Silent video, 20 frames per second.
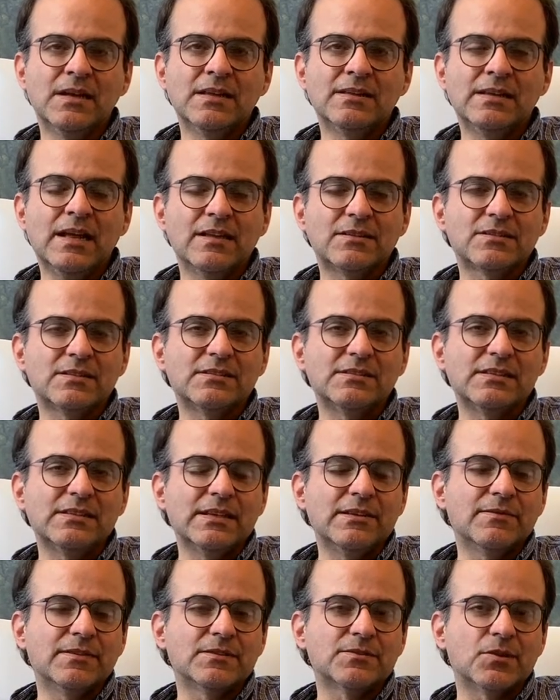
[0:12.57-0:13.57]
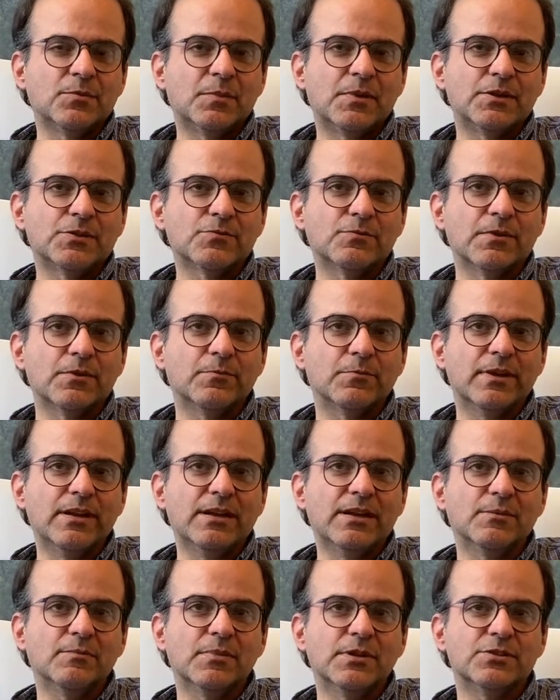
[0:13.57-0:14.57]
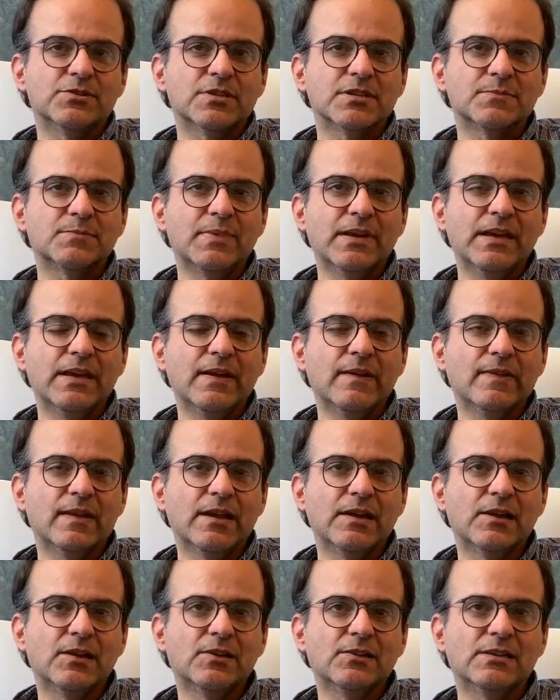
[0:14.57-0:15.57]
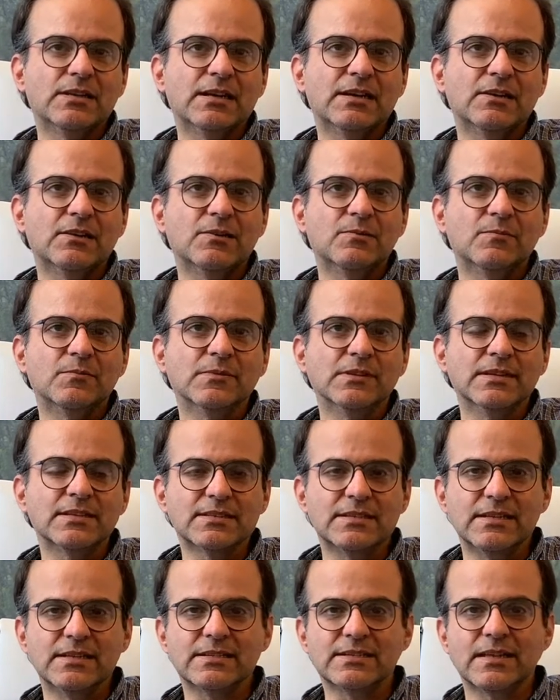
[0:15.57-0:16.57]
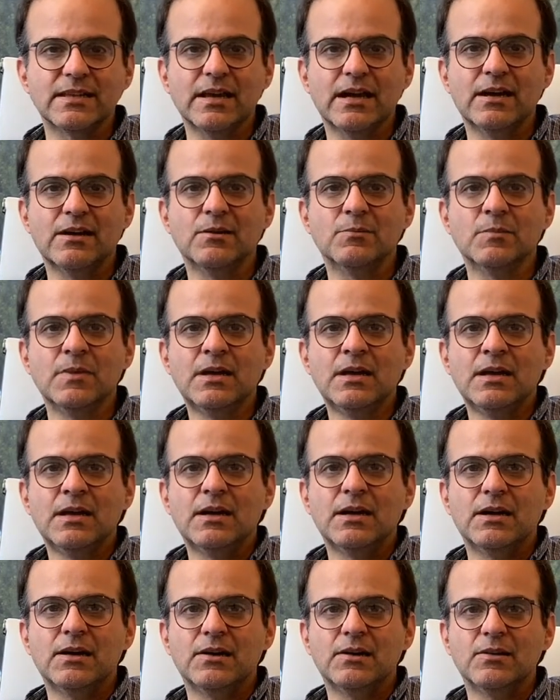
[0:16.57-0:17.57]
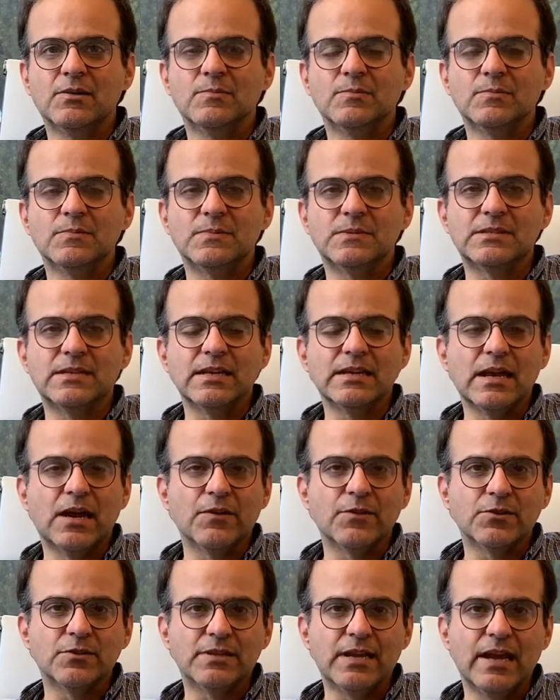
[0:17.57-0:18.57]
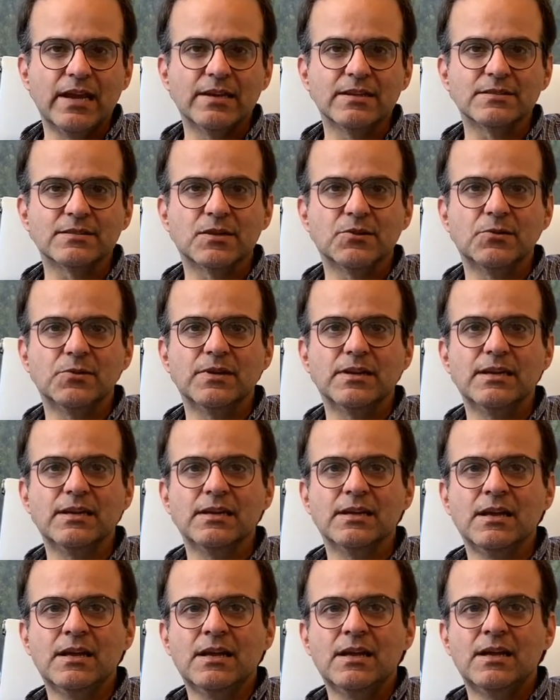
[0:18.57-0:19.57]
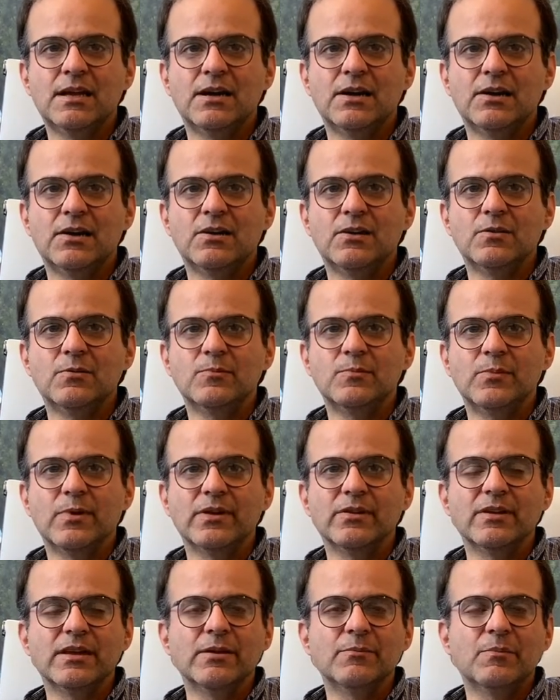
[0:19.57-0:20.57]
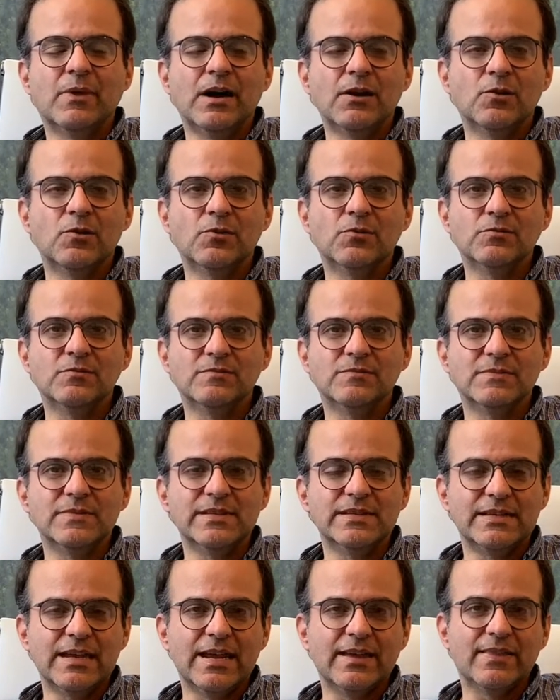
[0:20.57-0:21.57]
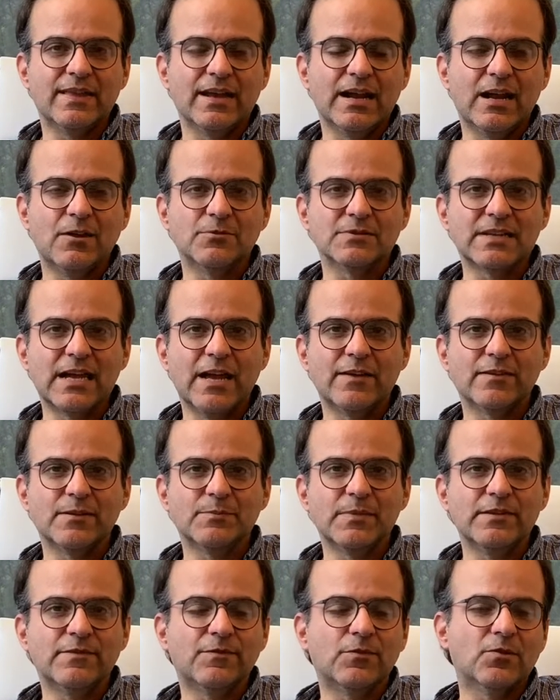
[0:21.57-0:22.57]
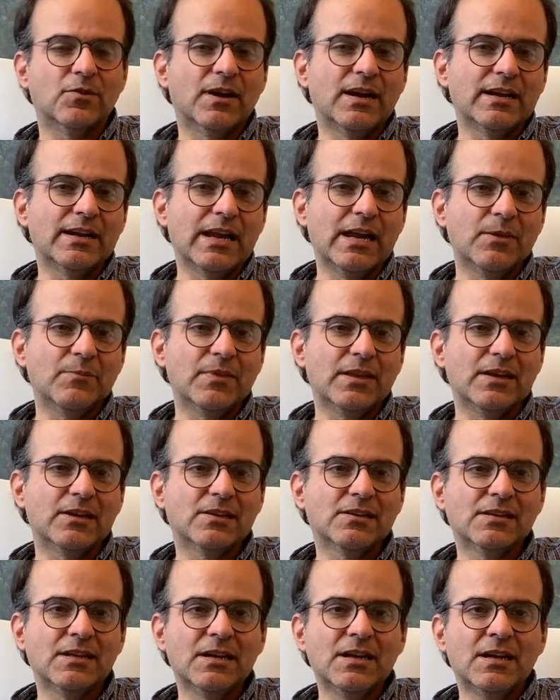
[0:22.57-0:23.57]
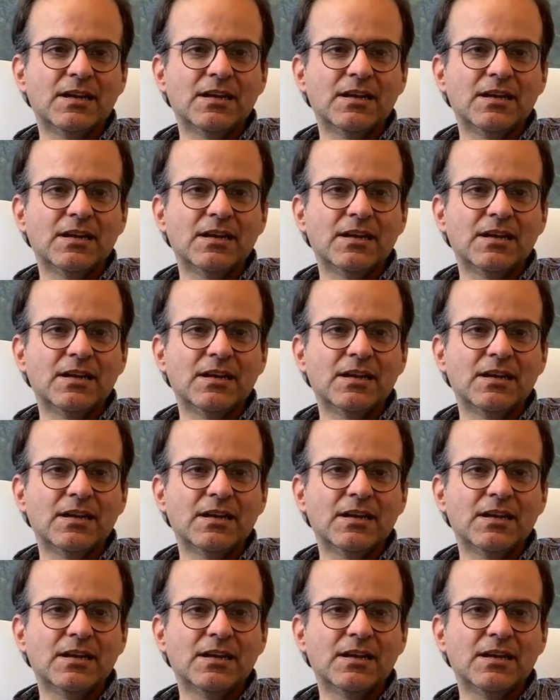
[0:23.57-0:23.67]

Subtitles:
Not even so much with reading, but just being there, listening to them, seeing how their day is going. In my own day that I was having before I came there,